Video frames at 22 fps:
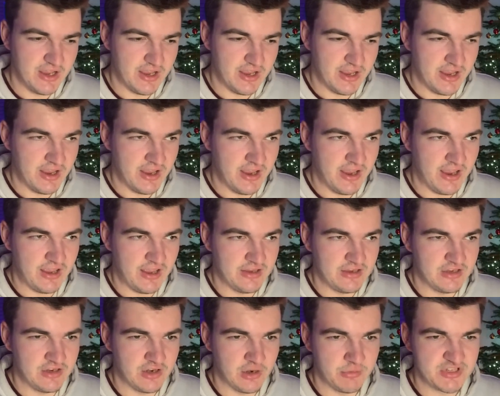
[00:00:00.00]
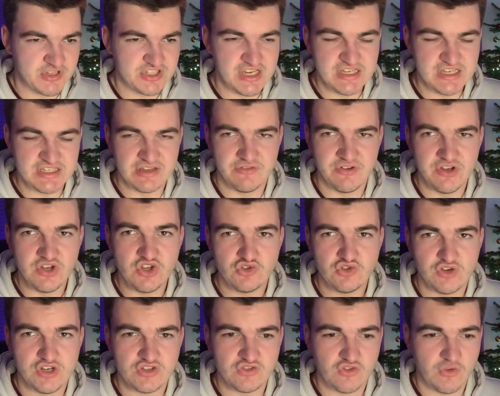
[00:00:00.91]
a season of
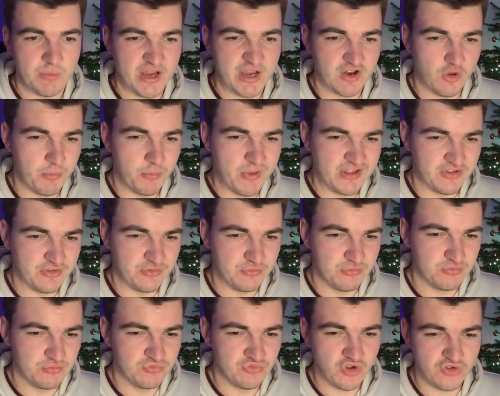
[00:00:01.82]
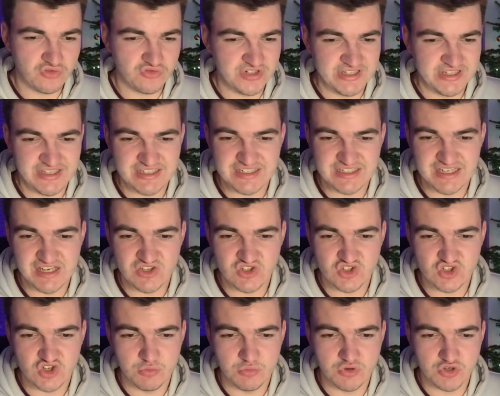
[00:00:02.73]
injuries for Michael Mellon. Not really seeing
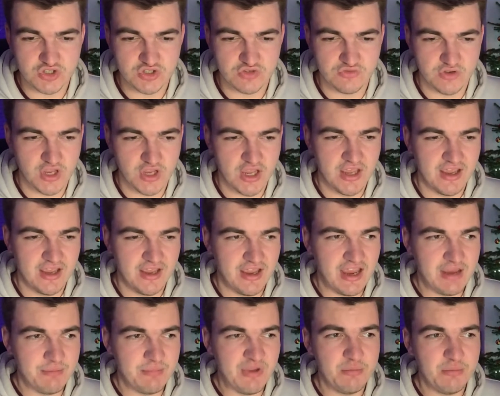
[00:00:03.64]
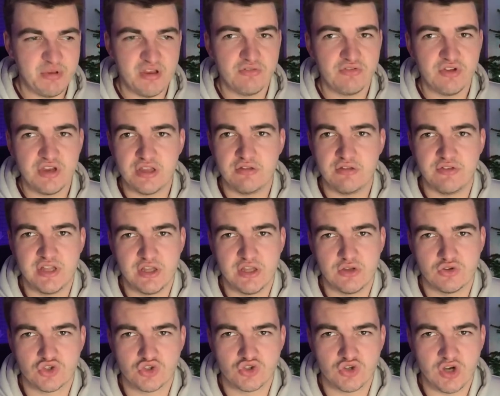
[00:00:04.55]
too much of it. He might be a really, really
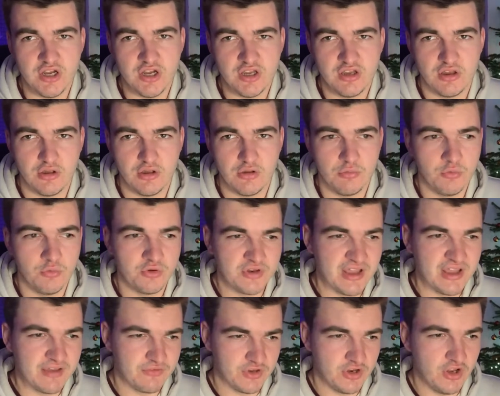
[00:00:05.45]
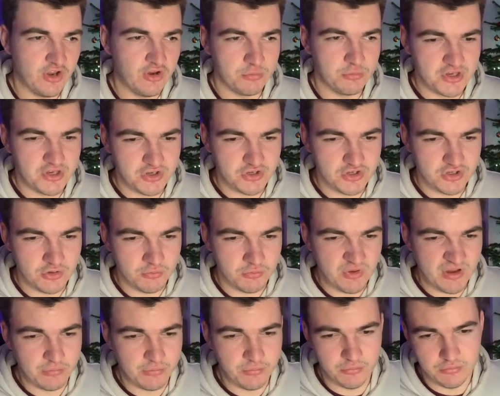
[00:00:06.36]
good striker. We'll never know, because,
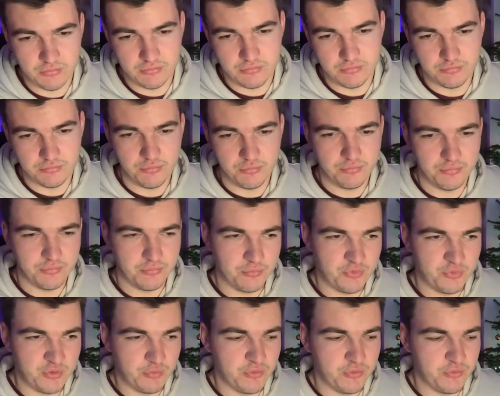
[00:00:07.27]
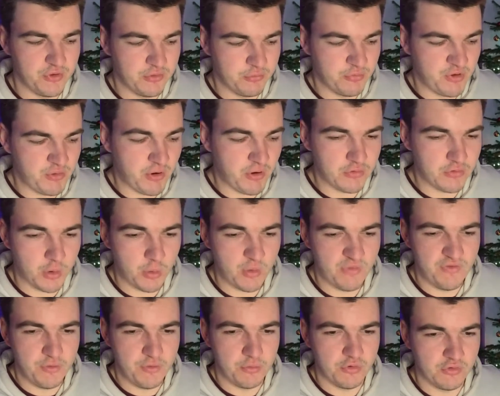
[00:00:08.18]
well, we won't know
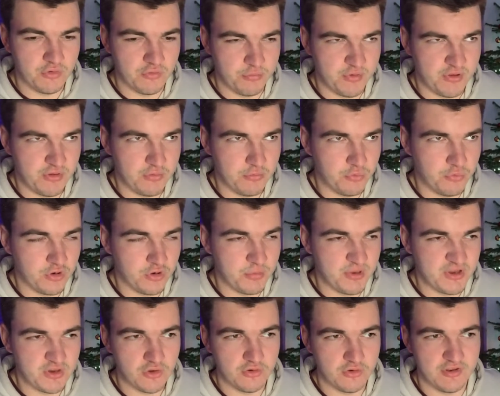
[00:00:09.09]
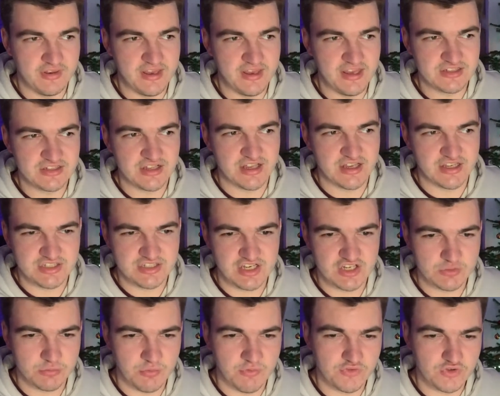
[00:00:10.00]
if he would have been good in these last
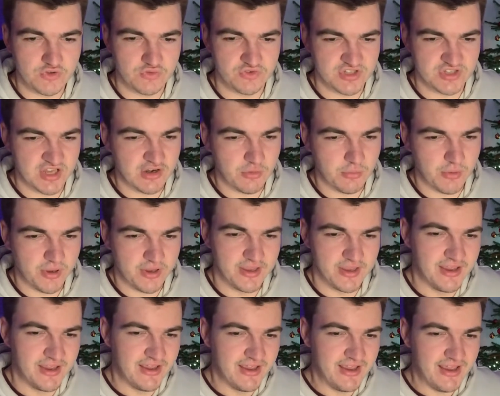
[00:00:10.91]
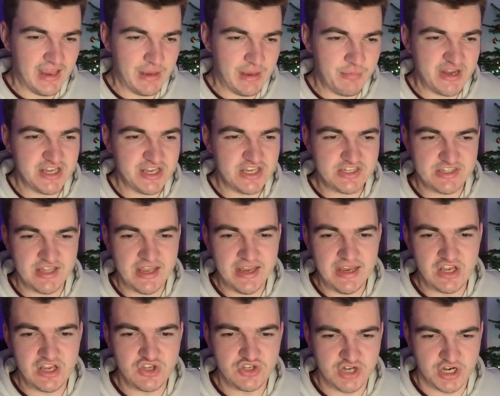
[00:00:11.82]
6 months for us anyway. He might
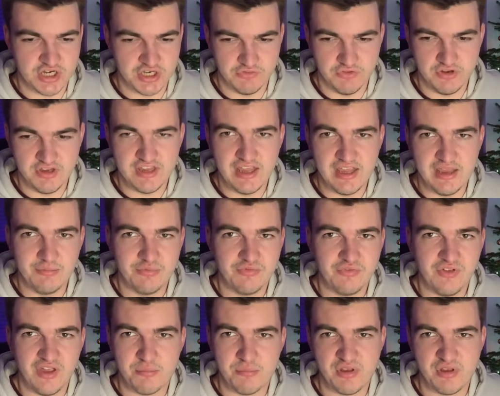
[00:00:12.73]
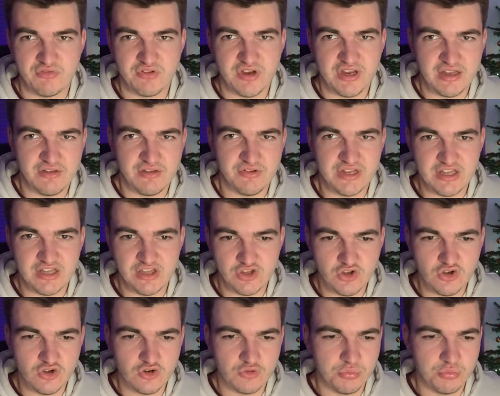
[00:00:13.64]
stay in January, keep fit and be really, really
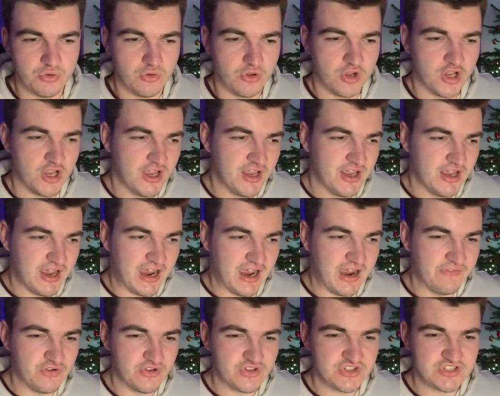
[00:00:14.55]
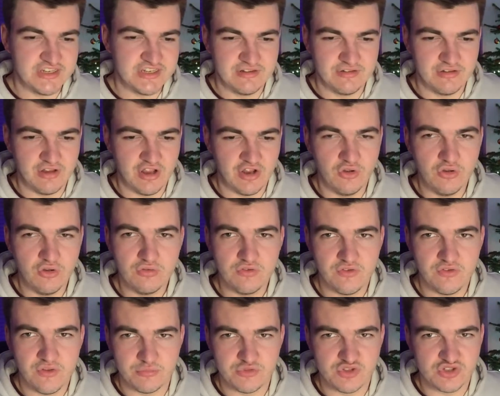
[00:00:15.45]
good, but I've not seen enough
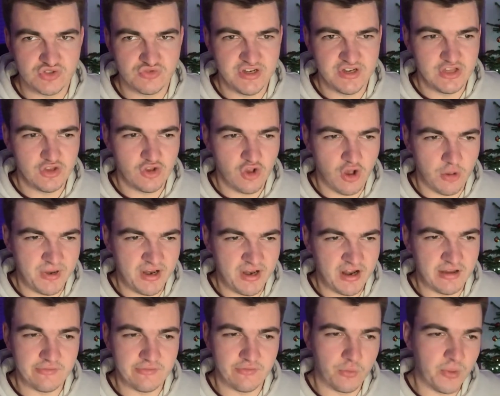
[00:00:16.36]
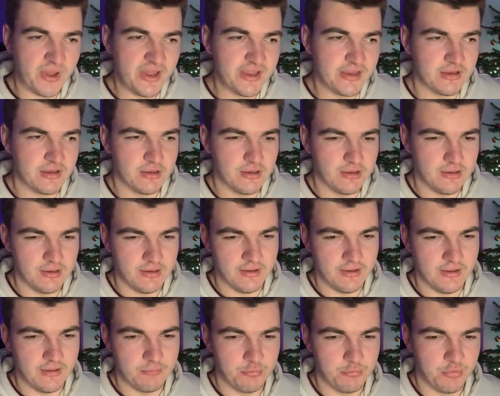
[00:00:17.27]
of him to really comment either way.
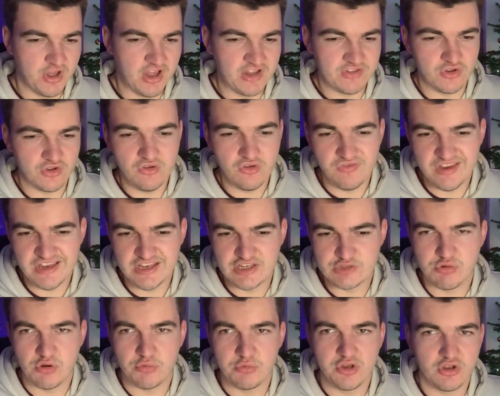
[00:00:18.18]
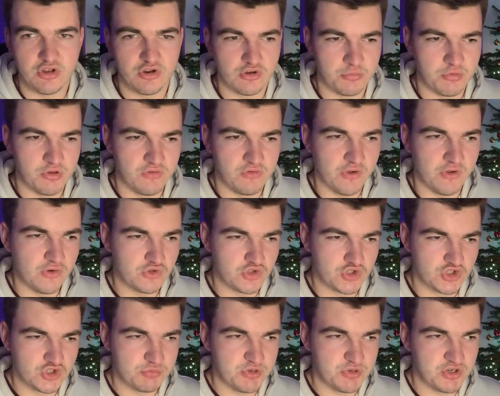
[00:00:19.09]
But I do think he's probably got to move on,
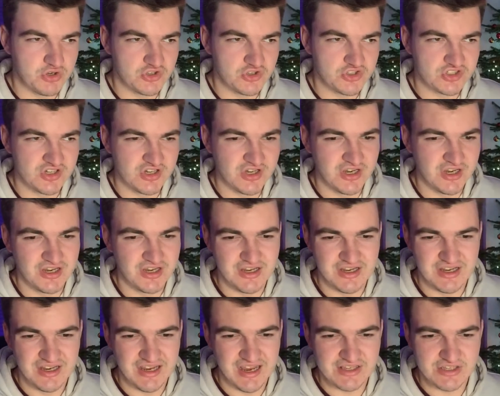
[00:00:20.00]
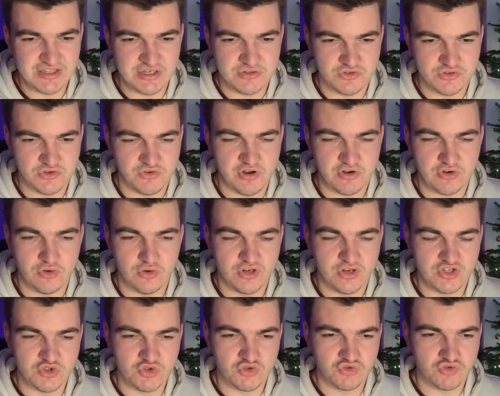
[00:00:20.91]
just because his injury record
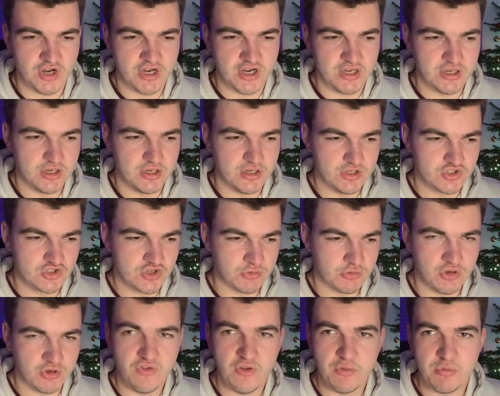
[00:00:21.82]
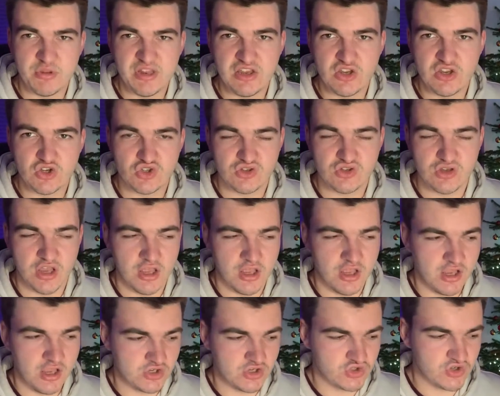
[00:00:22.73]
isn't great. So I do think we need
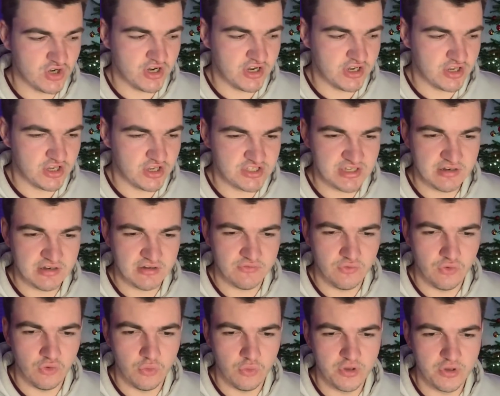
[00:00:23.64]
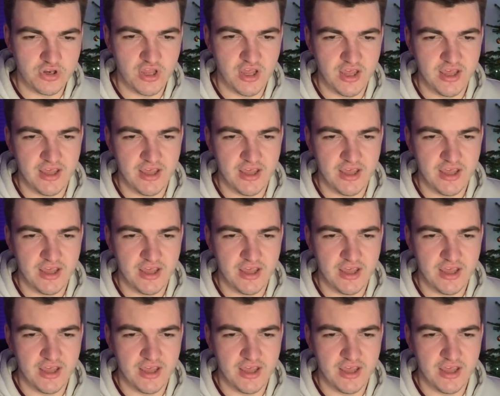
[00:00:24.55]
a striker, centre forward,